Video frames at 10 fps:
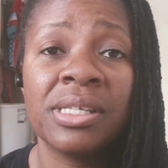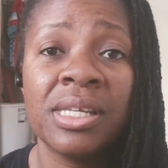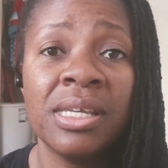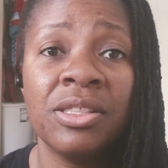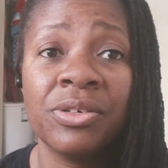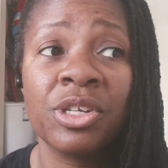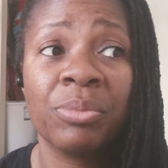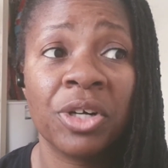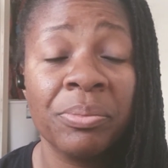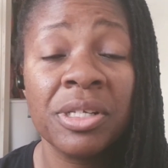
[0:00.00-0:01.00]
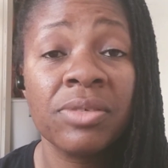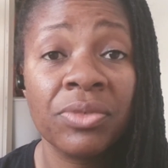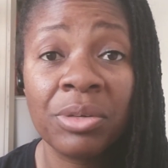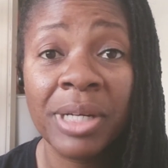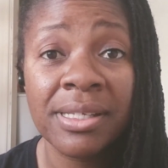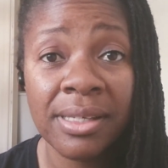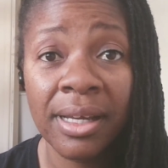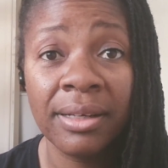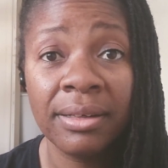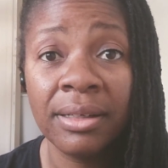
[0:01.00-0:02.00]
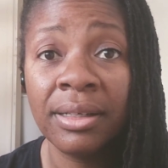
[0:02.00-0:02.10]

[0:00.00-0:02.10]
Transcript: There's a purpose for my son.